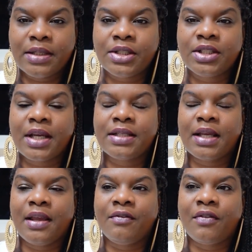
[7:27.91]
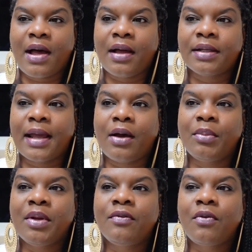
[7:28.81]
initiate to Ifa.
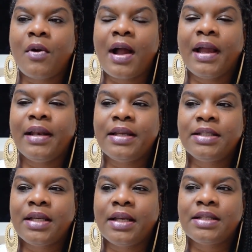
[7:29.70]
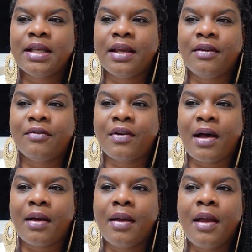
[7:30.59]
Now, before I initiated to
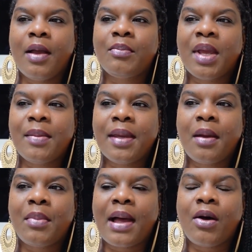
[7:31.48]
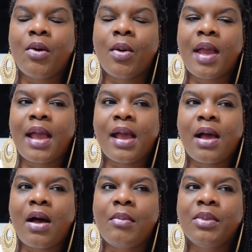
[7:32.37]
Ifa, maybe about
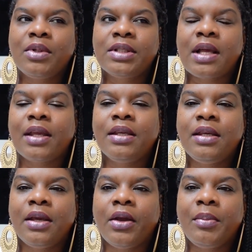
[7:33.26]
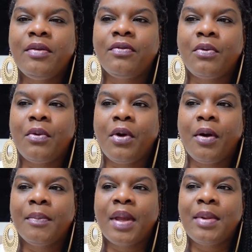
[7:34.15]
almost a year
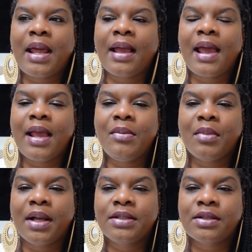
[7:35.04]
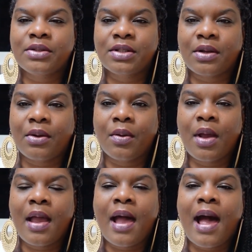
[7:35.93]
before, maybe like 8 months or so,
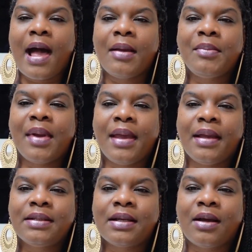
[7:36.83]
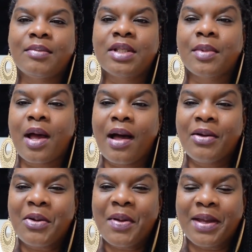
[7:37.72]
I met some
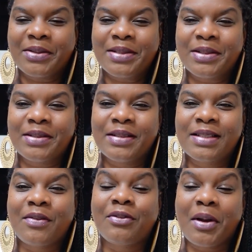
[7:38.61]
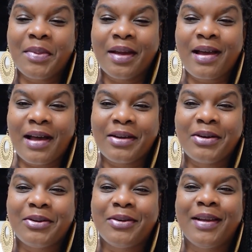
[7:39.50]
Congo elders from the
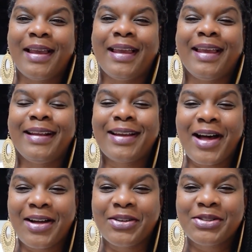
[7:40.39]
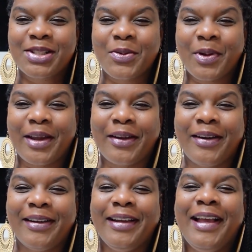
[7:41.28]
Congo in Congo
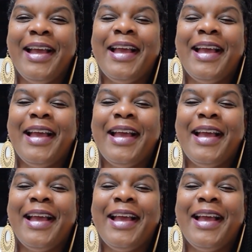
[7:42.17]
Square